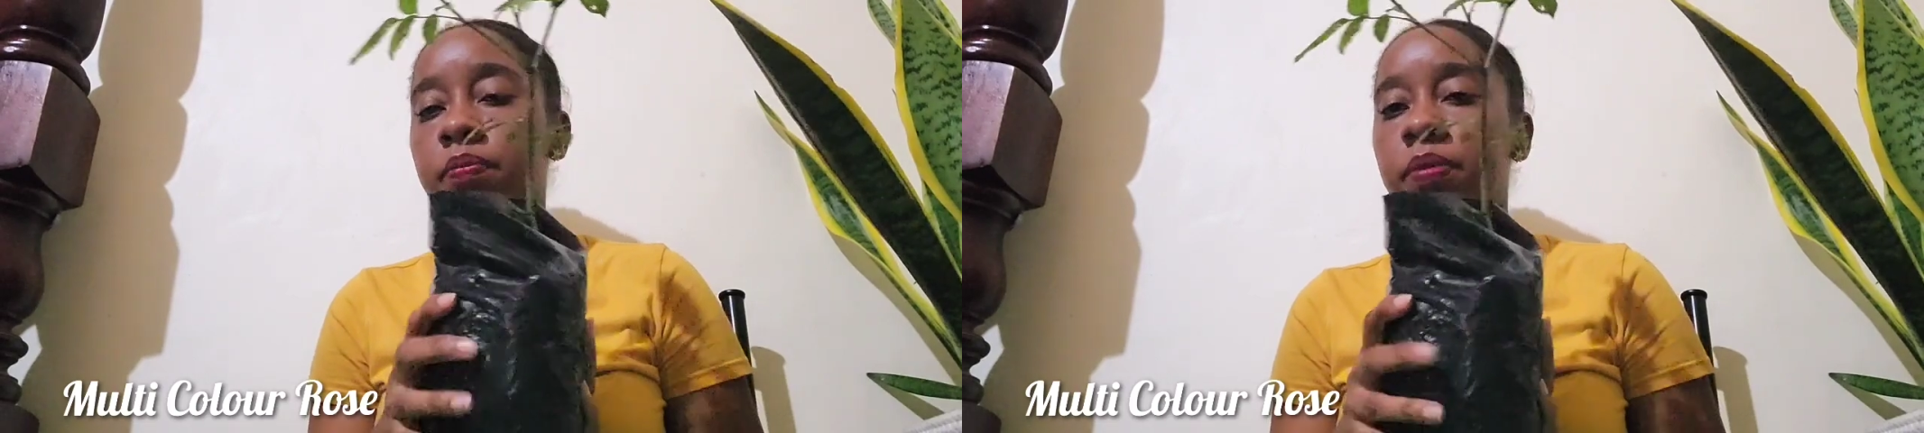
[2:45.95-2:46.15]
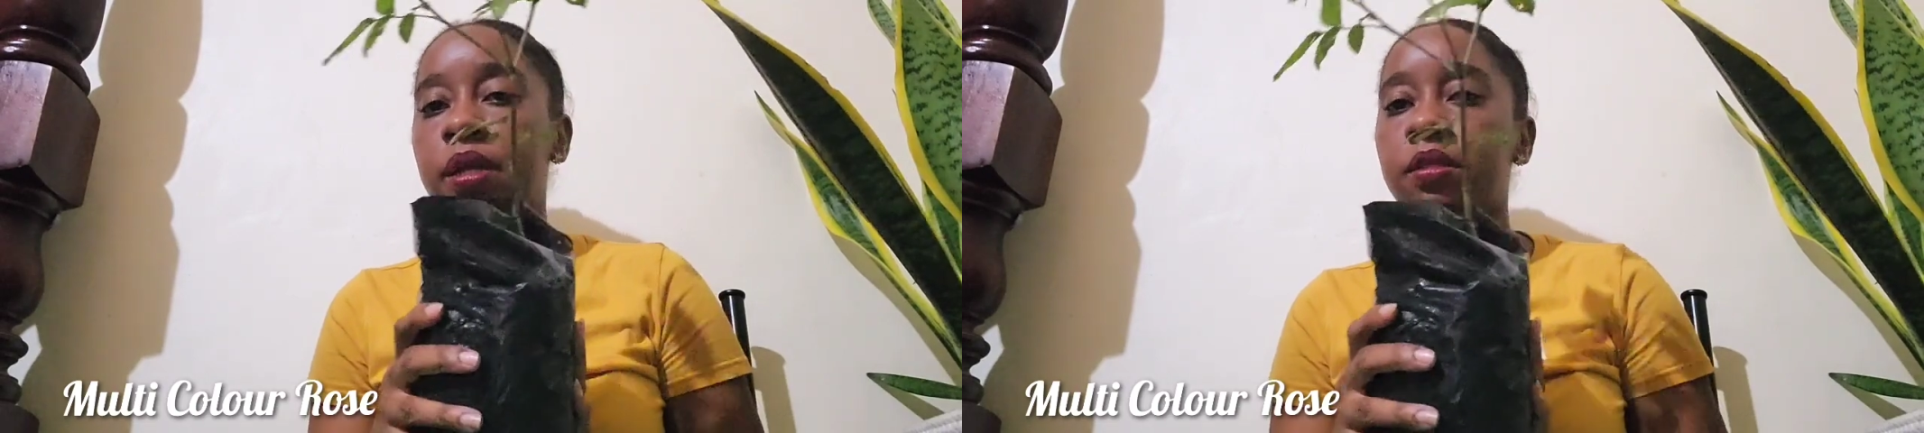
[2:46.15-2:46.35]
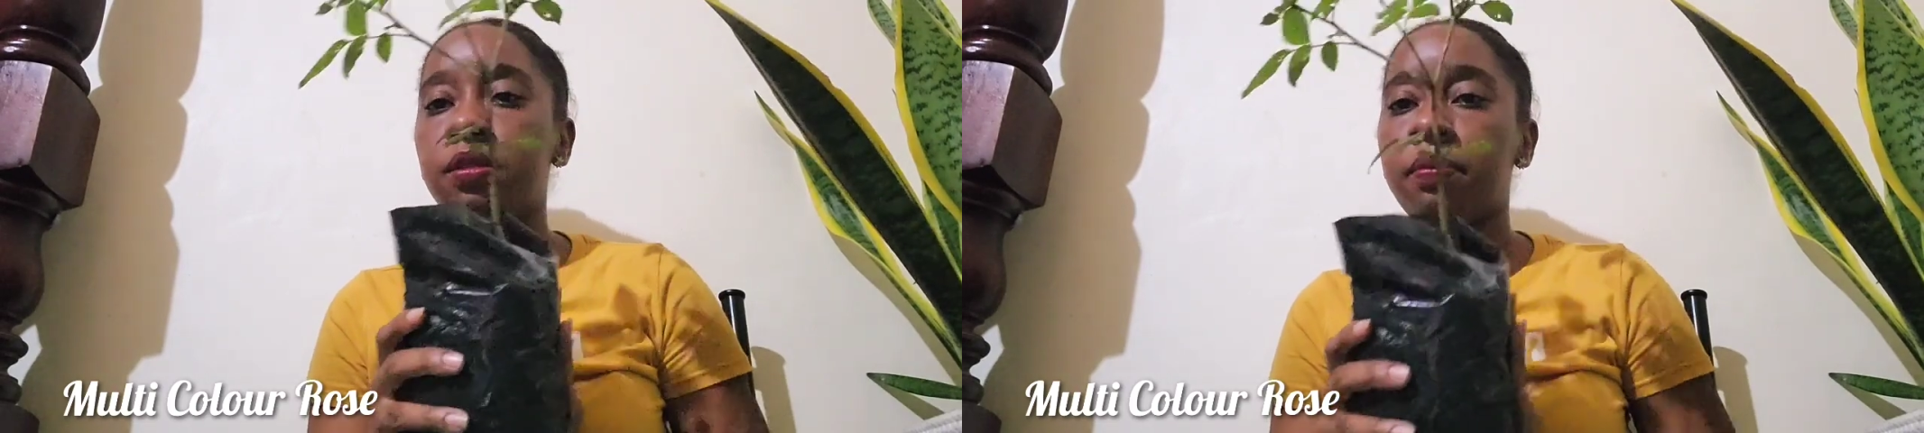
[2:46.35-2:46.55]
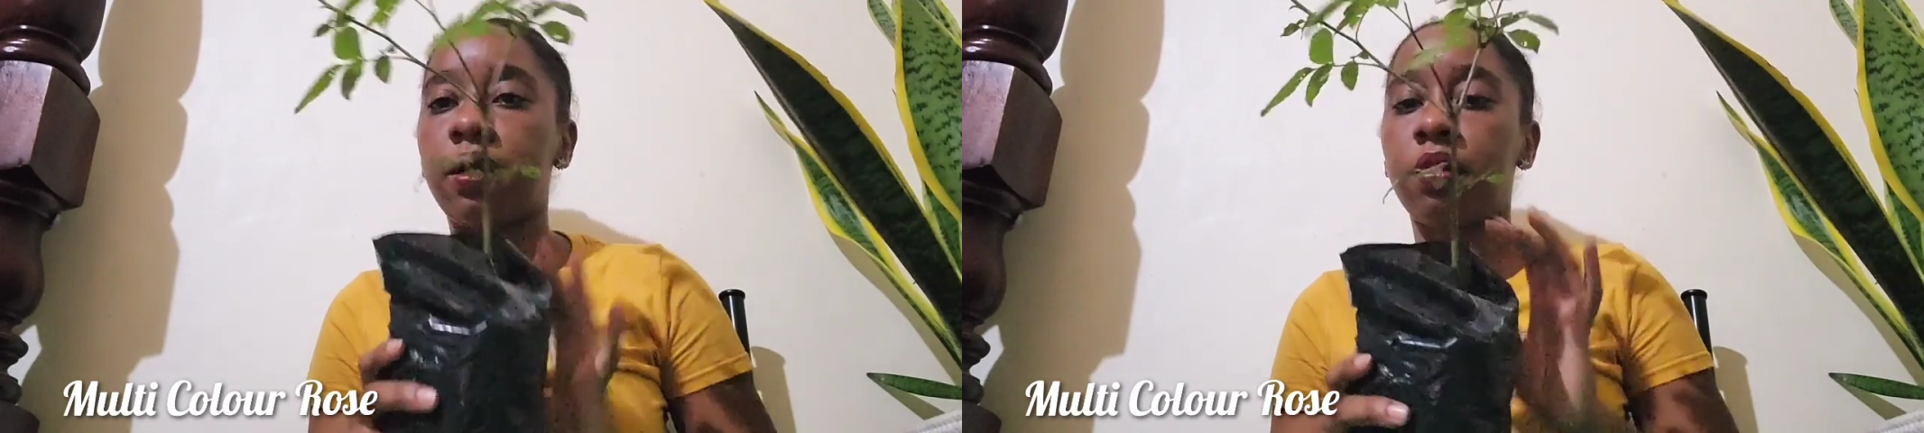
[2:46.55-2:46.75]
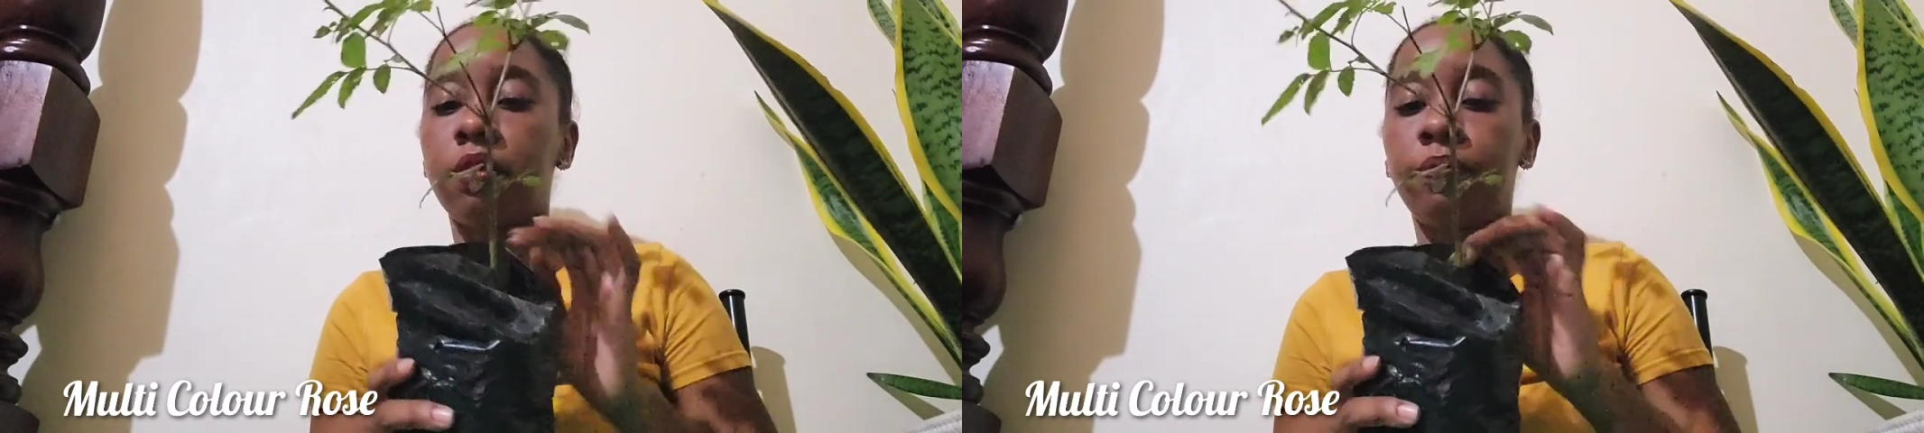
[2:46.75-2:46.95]
planter
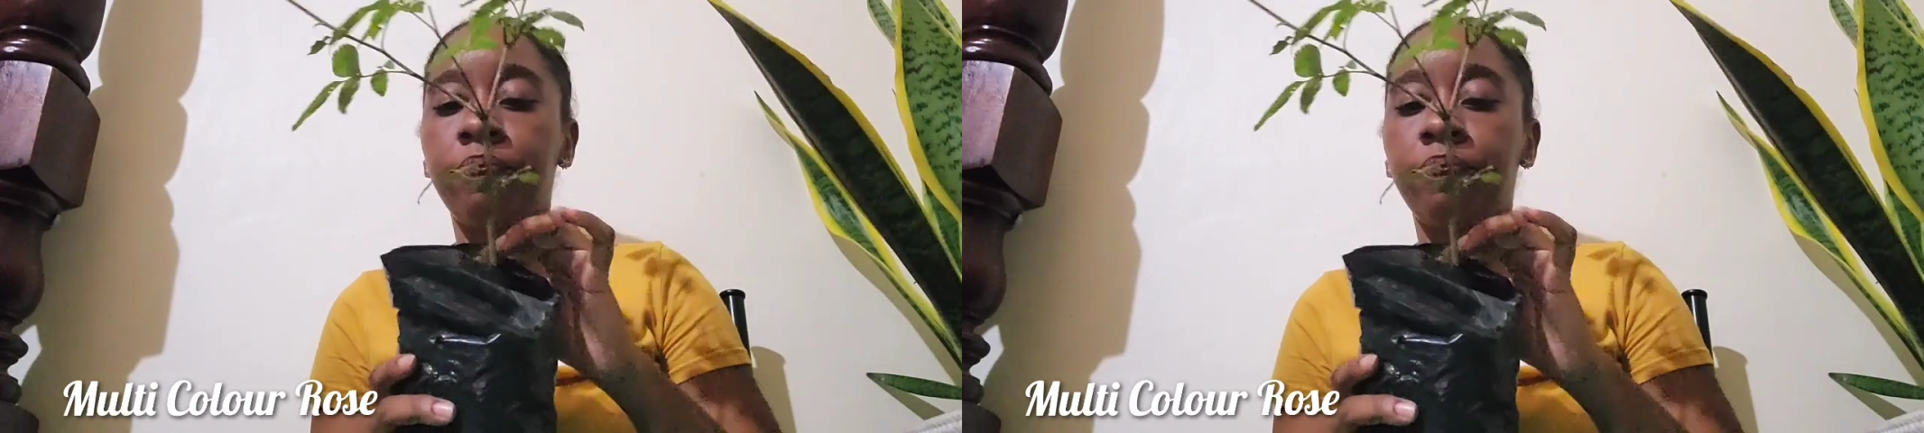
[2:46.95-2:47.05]
bag.